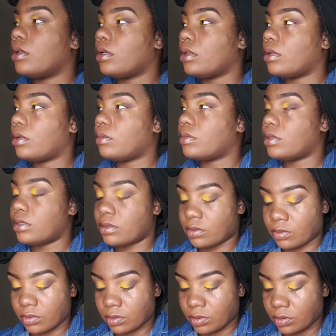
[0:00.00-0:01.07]
and I'm just
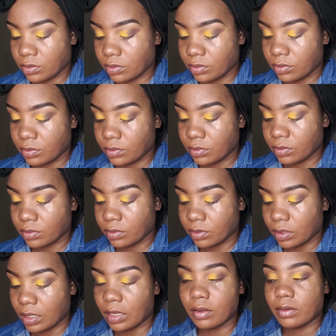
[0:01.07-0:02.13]
going to
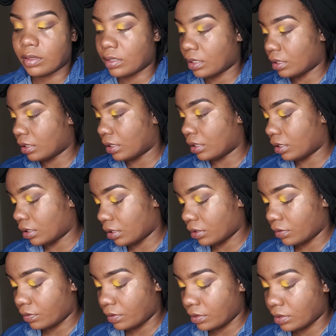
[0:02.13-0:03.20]
outline that cut
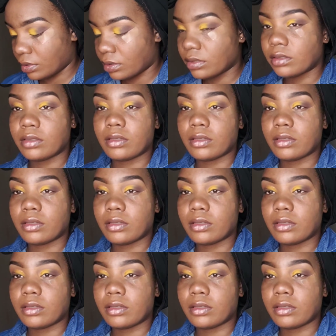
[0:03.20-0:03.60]
crease